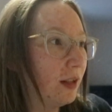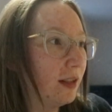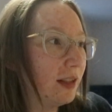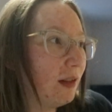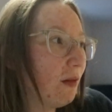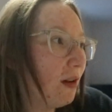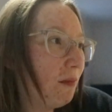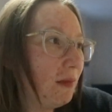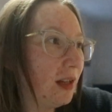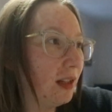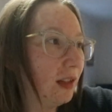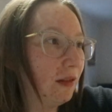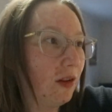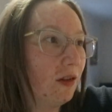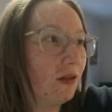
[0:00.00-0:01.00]
See what I
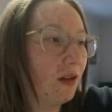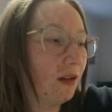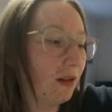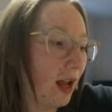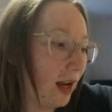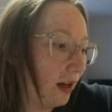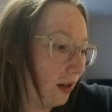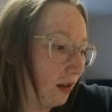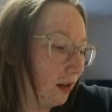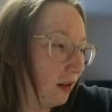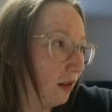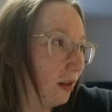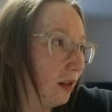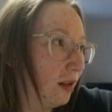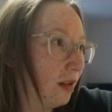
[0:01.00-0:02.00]
mean? They've all got like
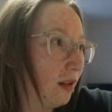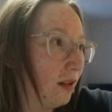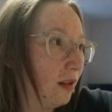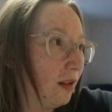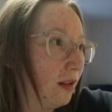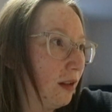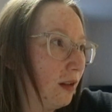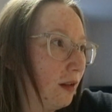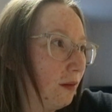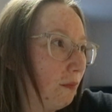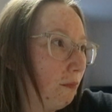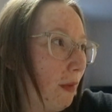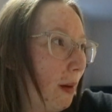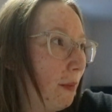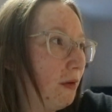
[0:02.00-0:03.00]

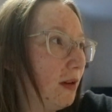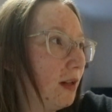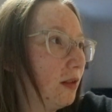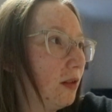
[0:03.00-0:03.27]
memories